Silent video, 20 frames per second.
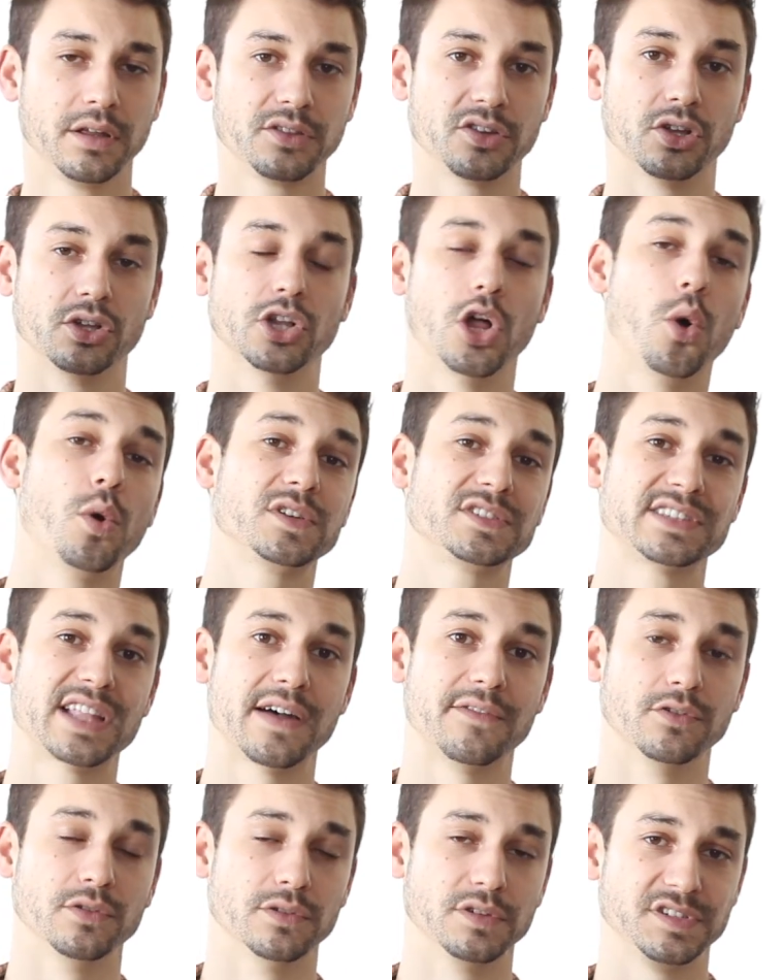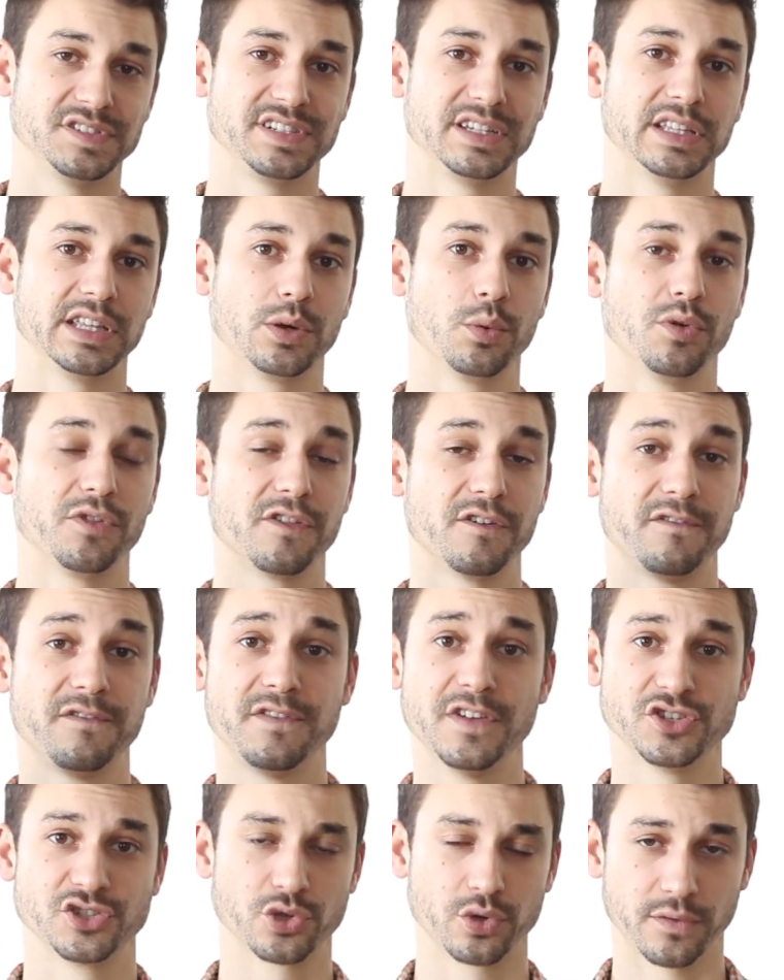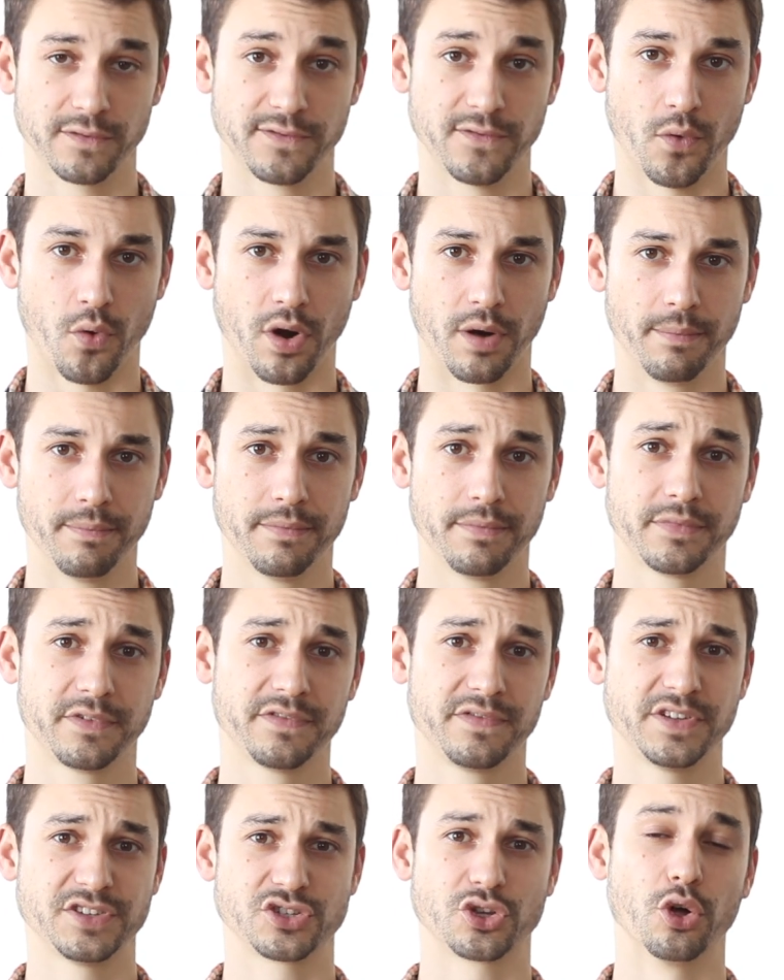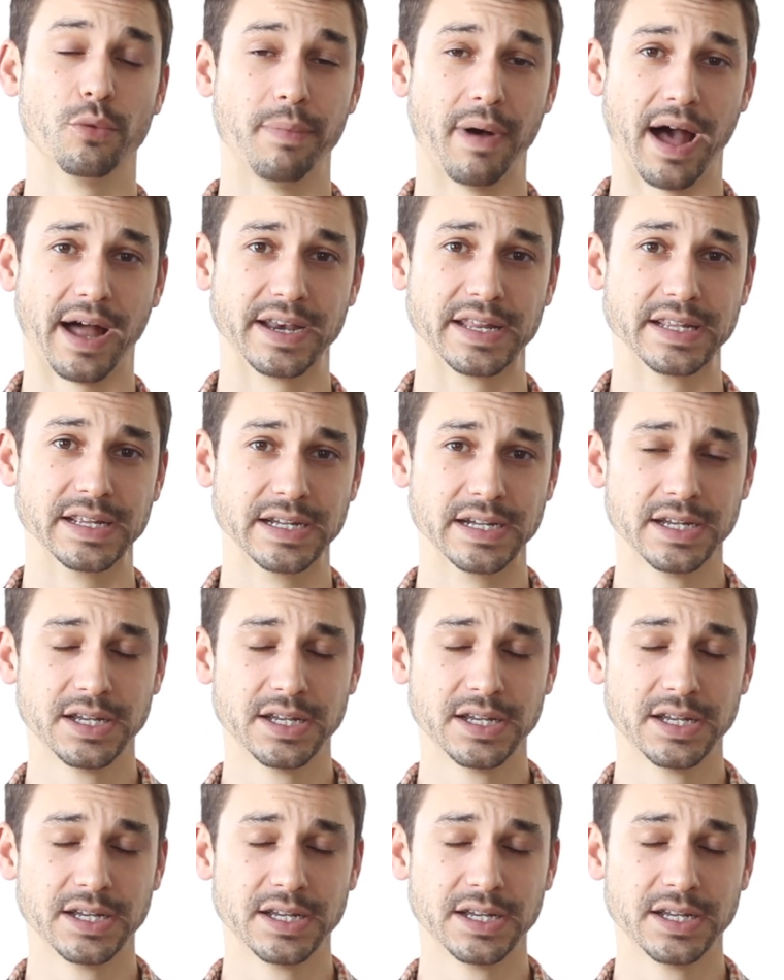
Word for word: The lowest level is dealing with the physical form, the physical body.